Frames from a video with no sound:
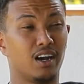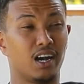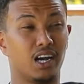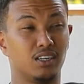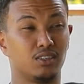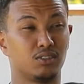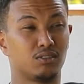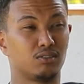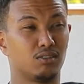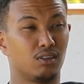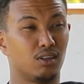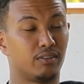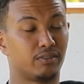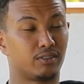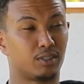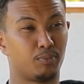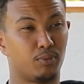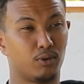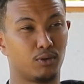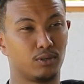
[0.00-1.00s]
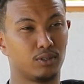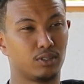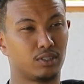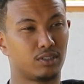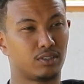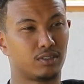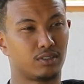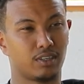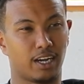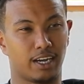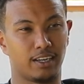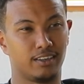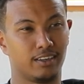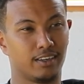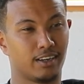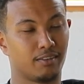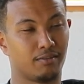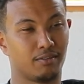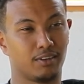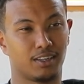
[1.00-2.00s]
I used to love sports. I
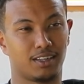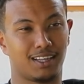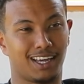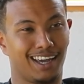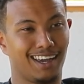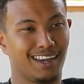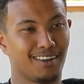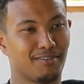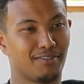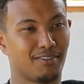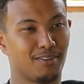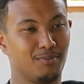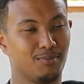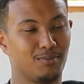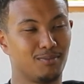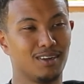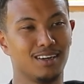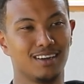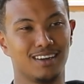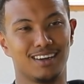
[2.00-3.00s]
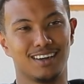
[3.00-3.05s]
did everything from